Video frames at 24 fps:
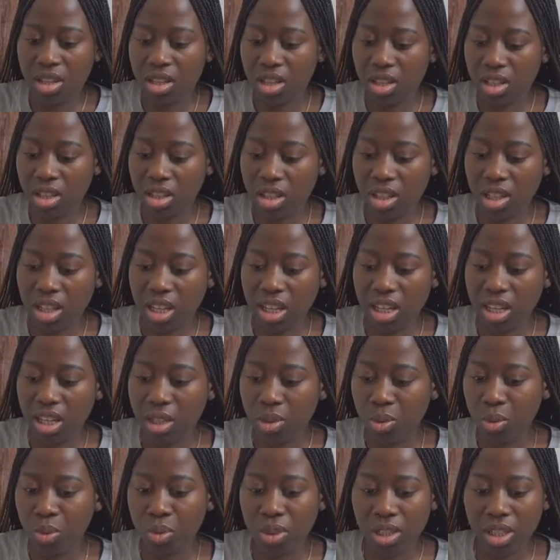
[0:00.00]
Oh, I
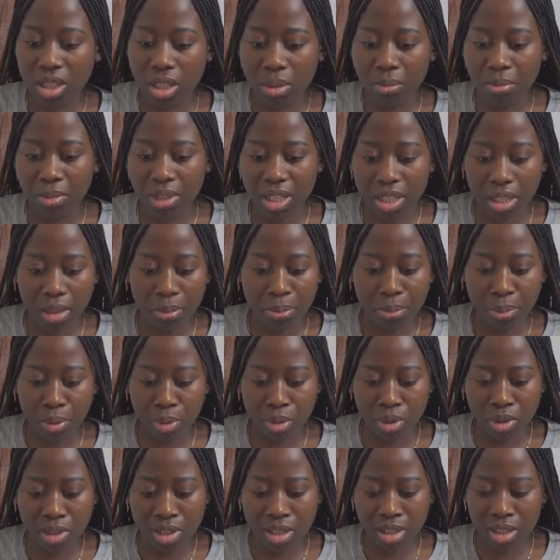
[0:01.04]
hate when they make the
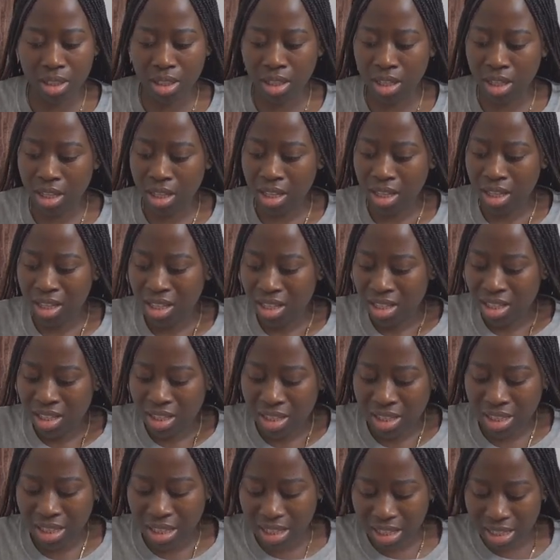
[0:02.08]
box
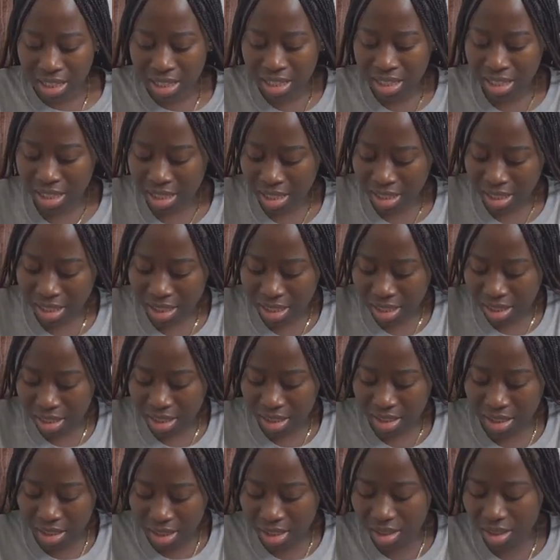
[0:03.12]
this,
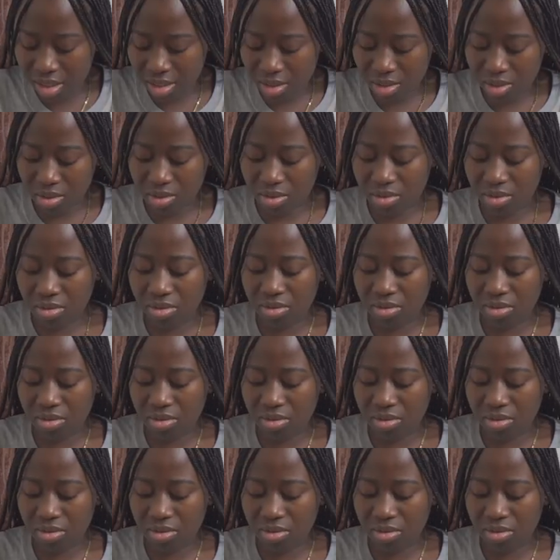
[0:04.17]
you know.